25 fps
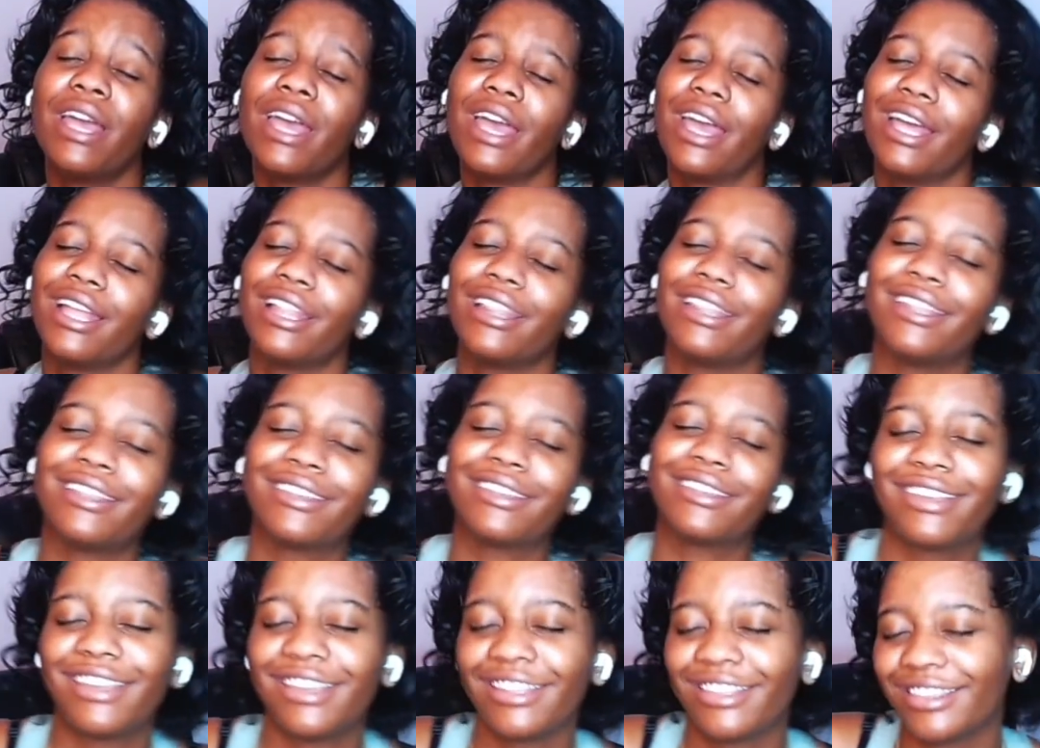And let's
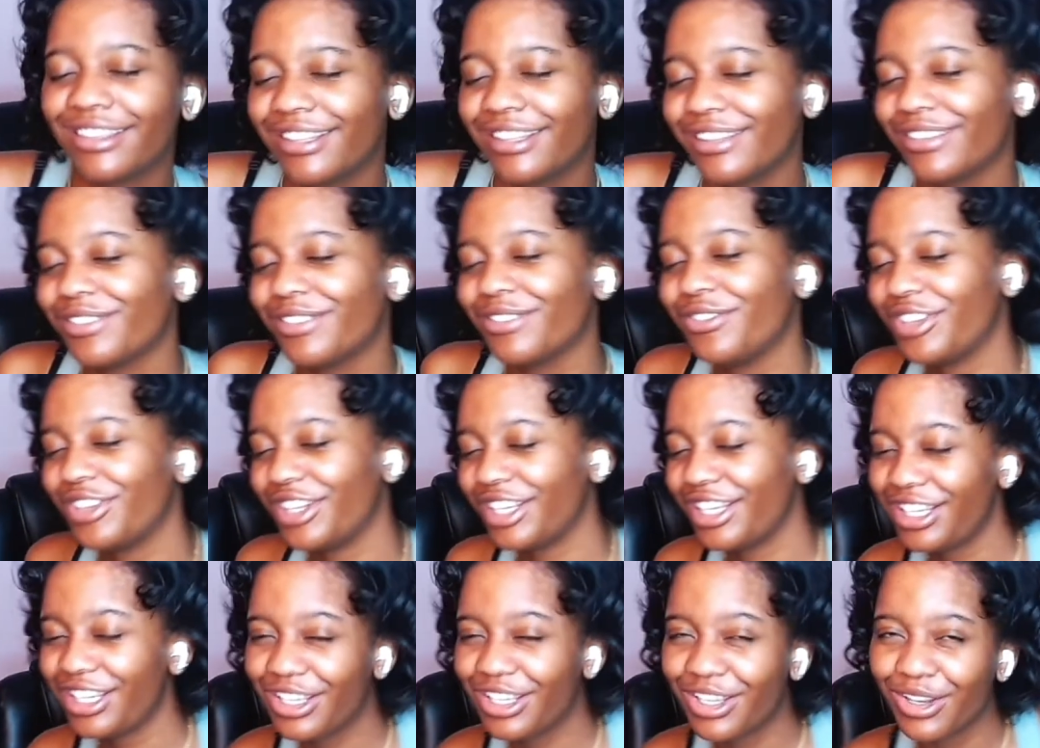get this
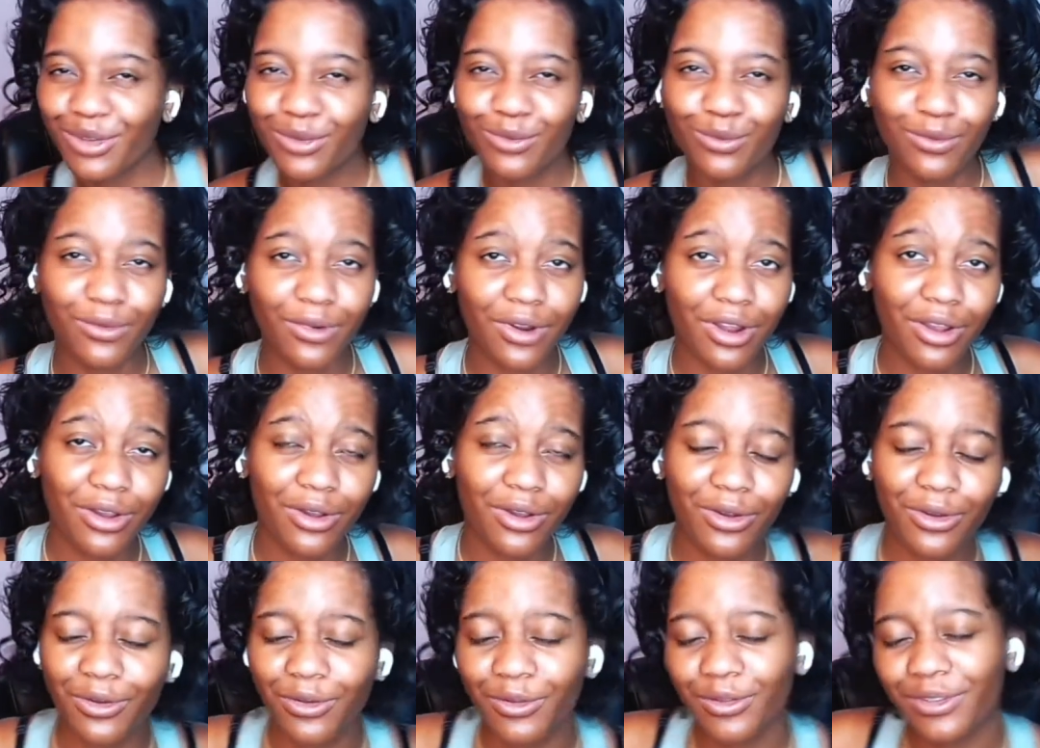video
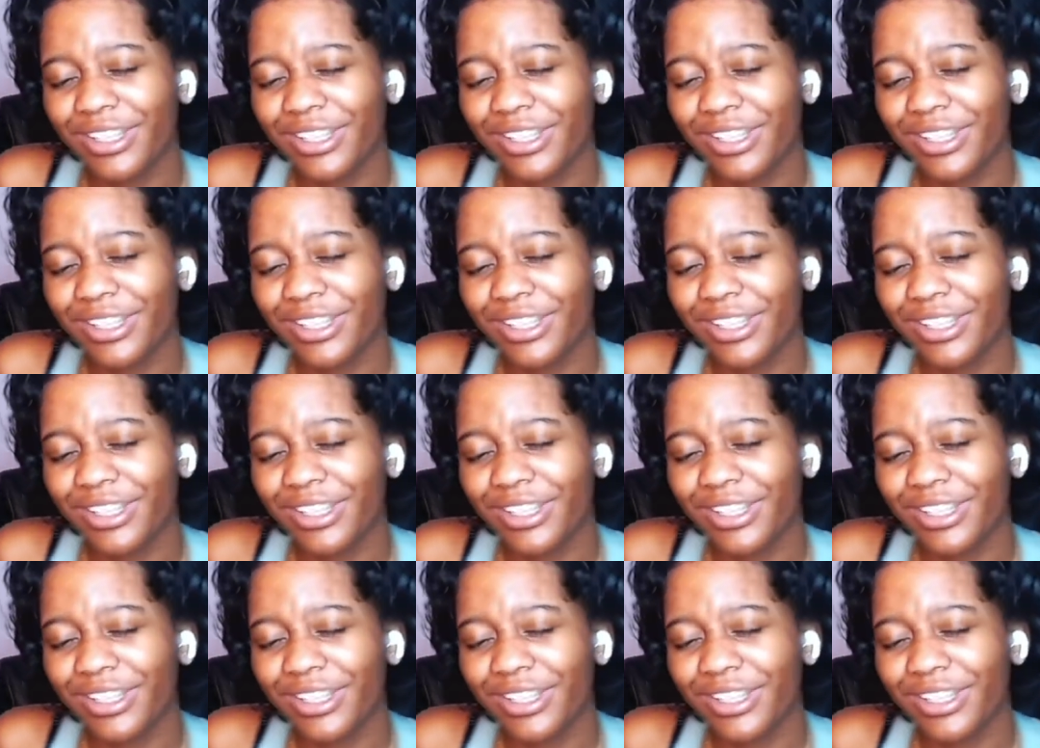rolling.